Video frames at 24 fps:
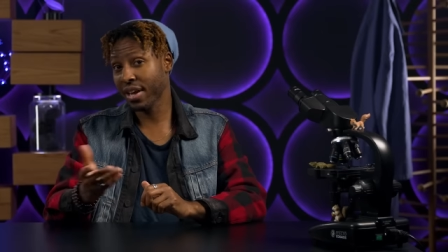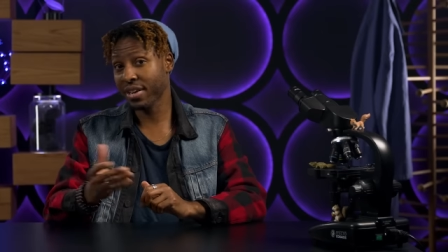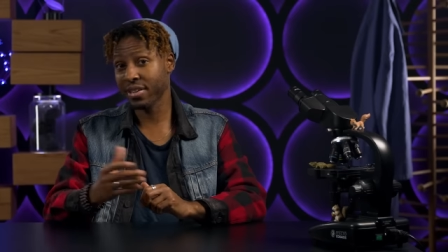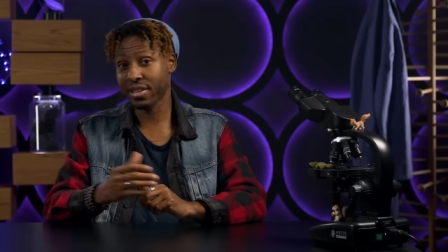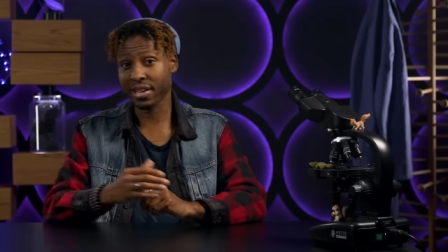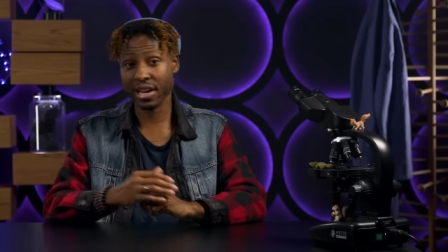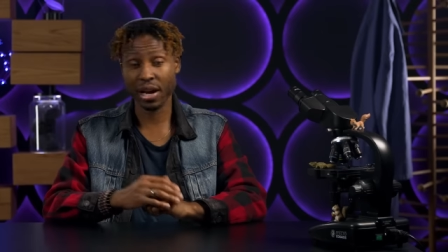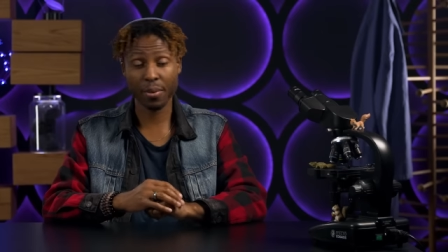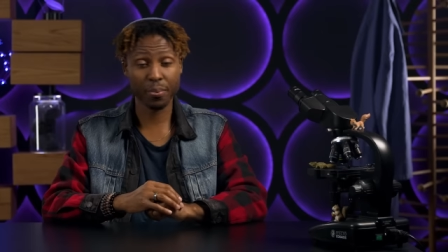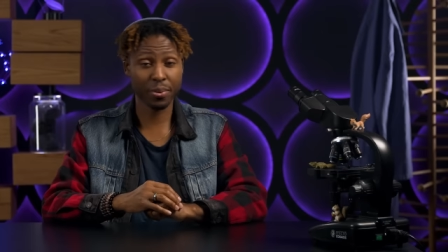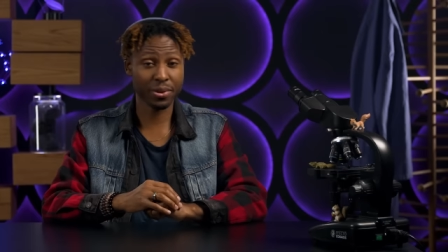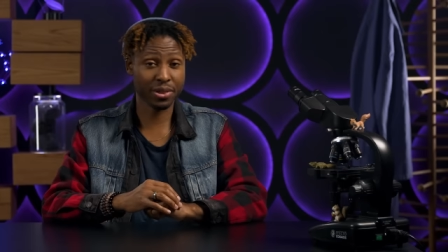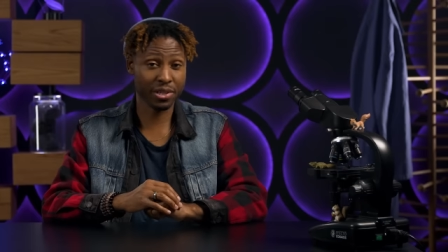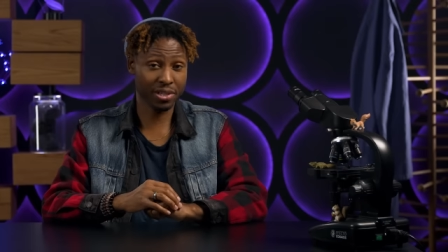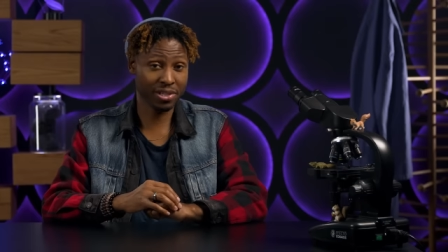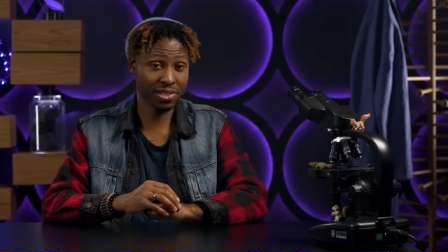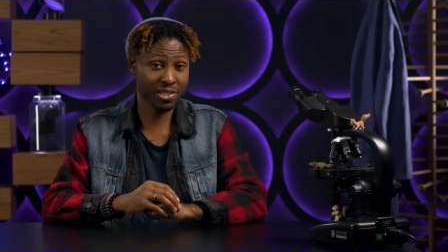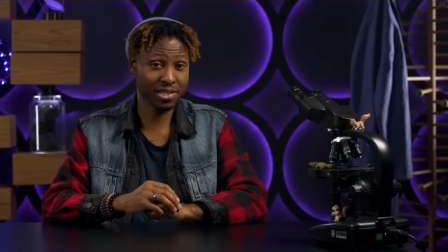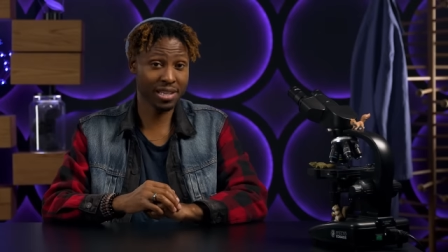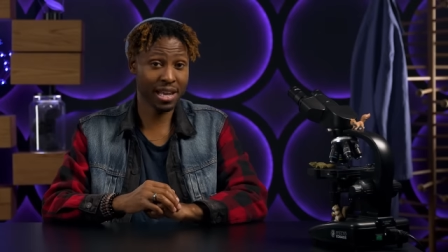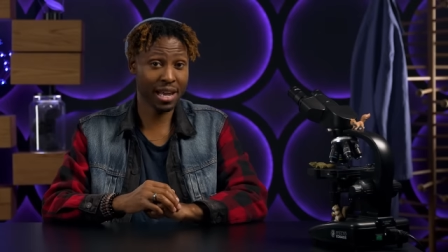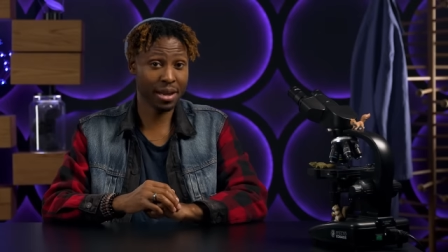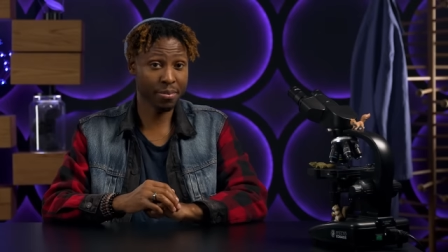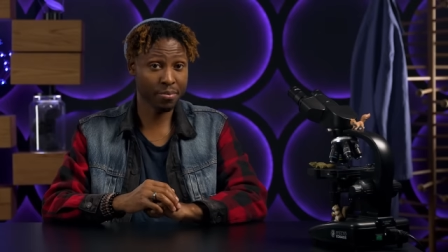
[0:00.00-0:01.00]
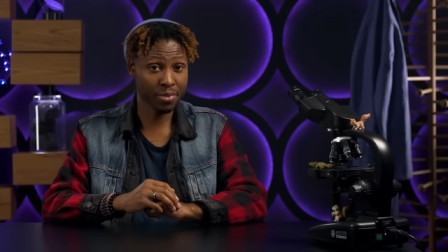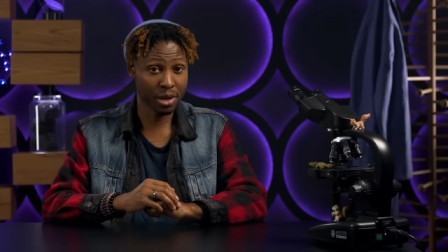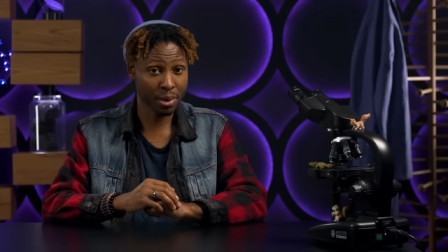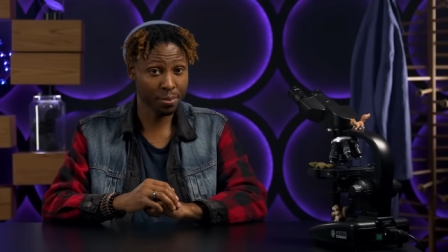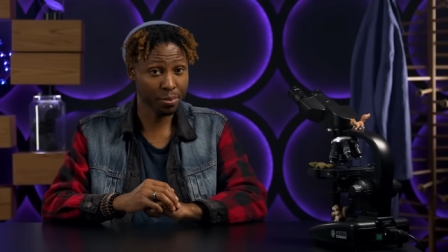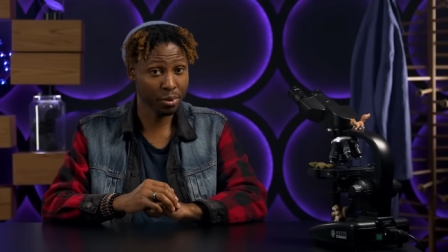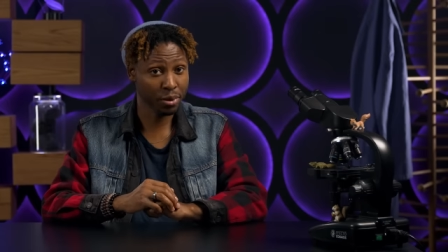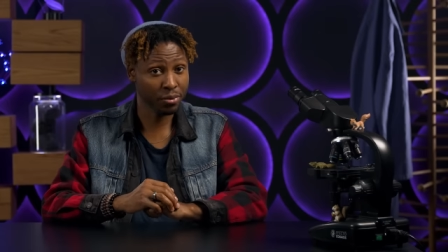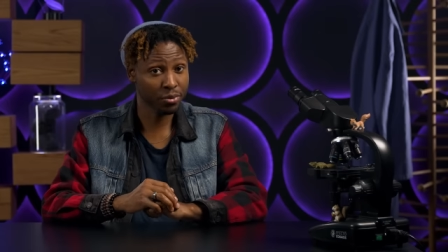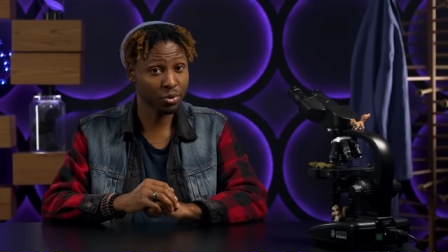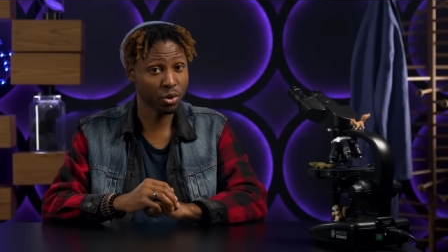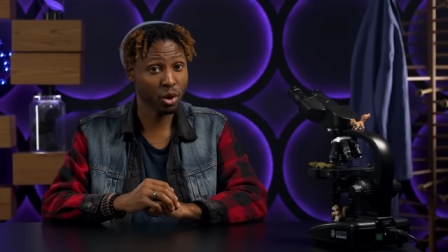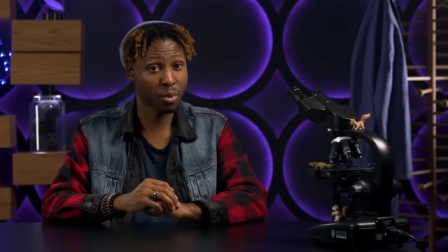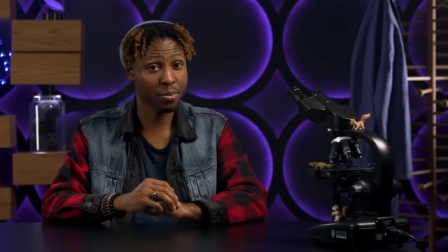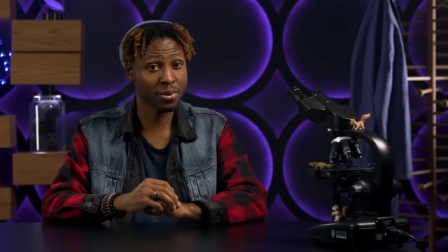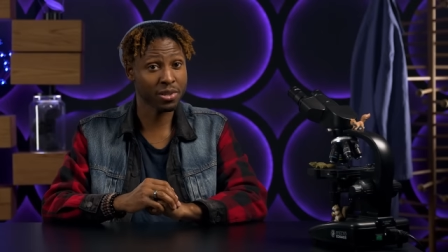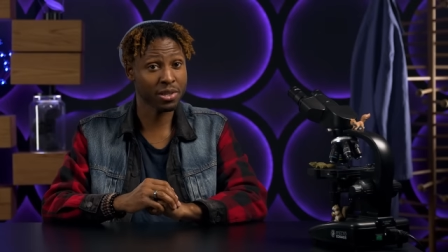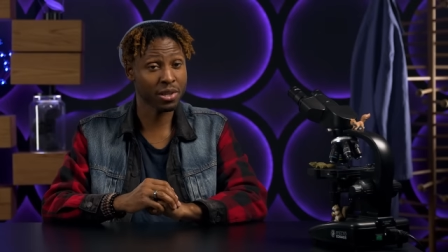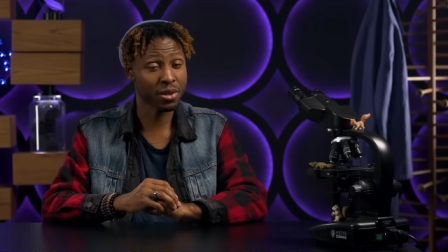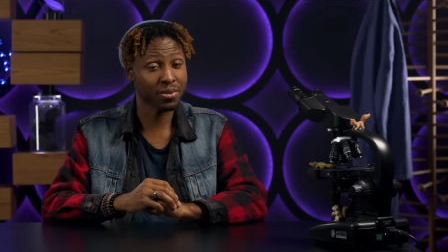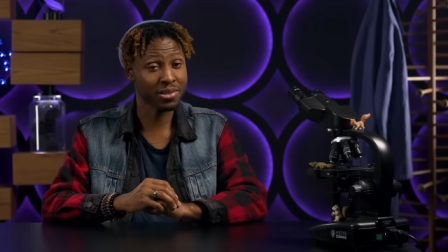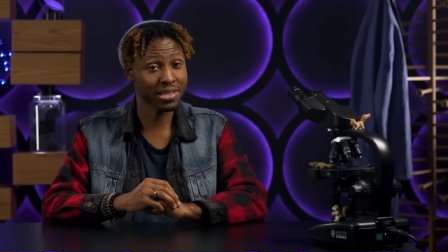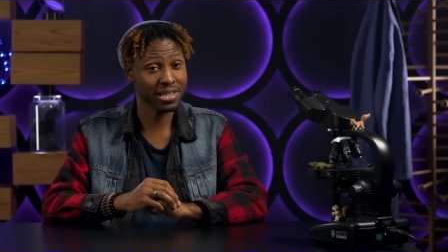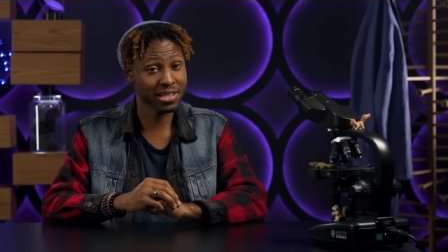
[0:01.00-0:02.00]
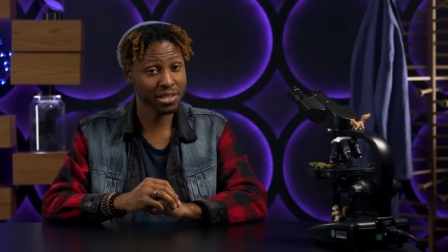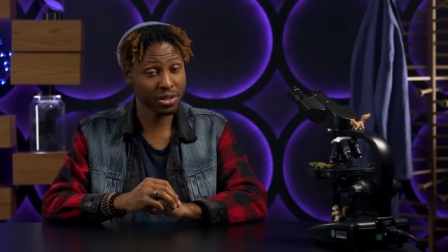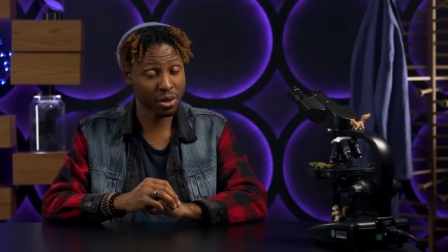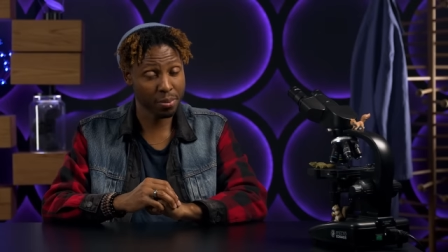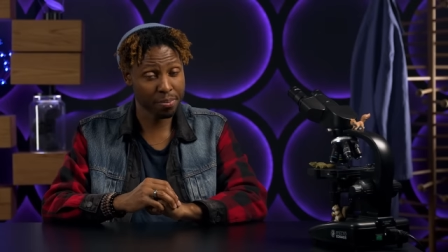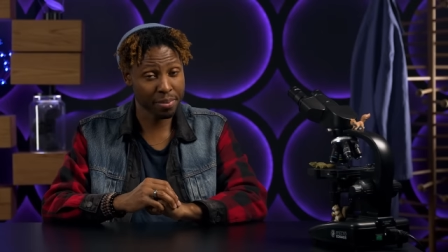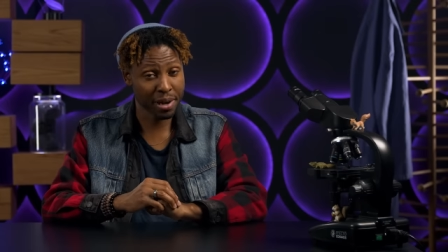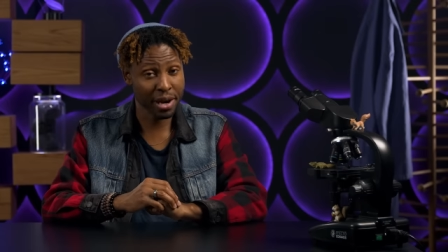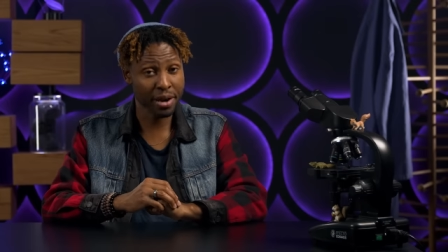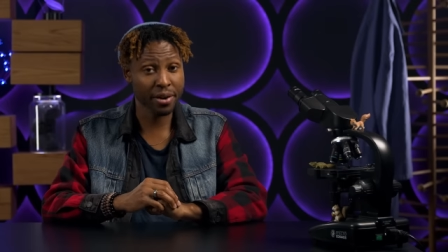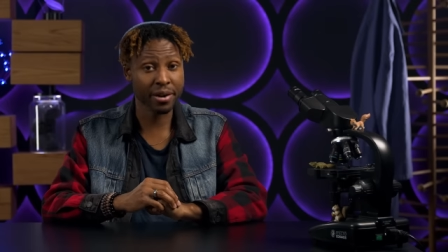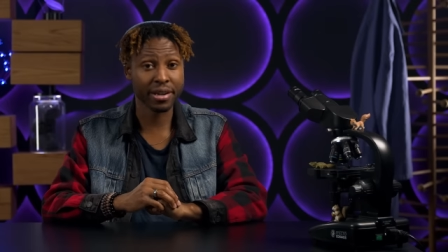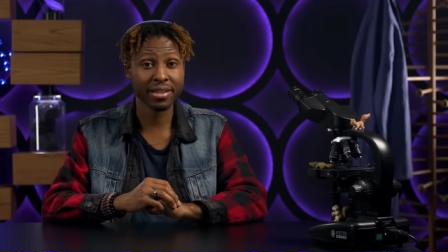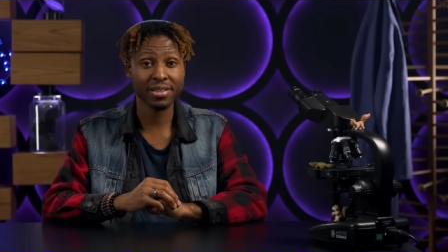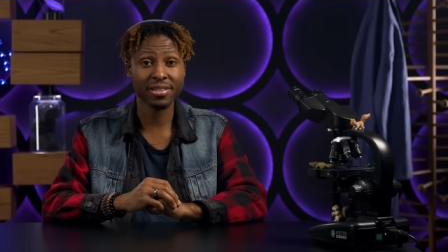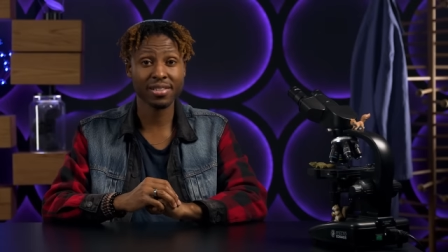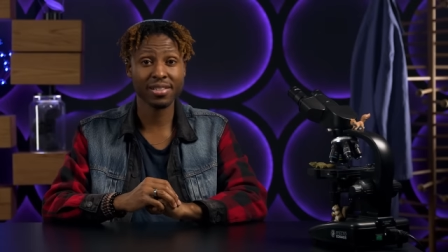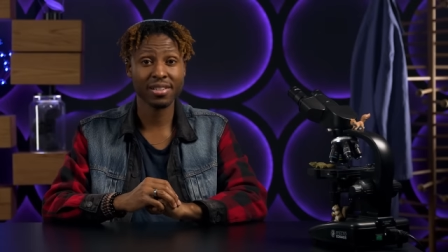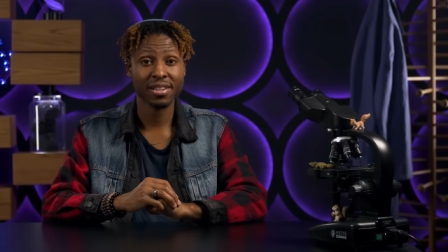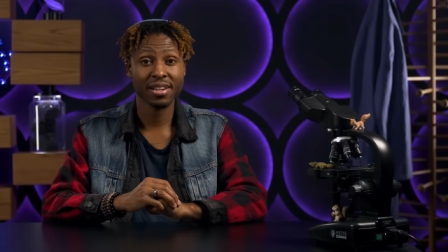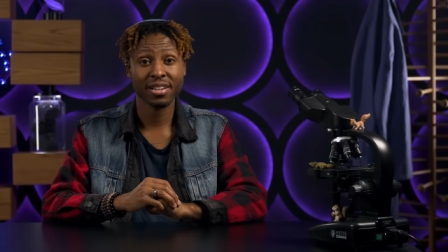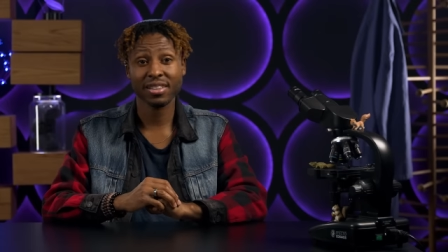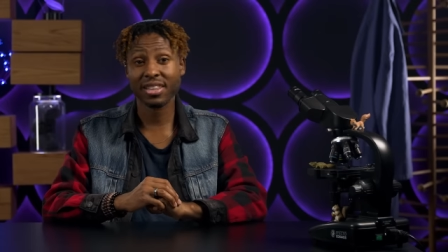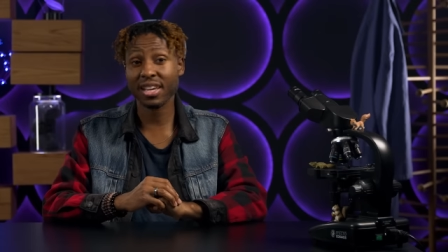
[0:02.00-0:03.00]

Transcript: ending up with the same number of chromosomes as their parents,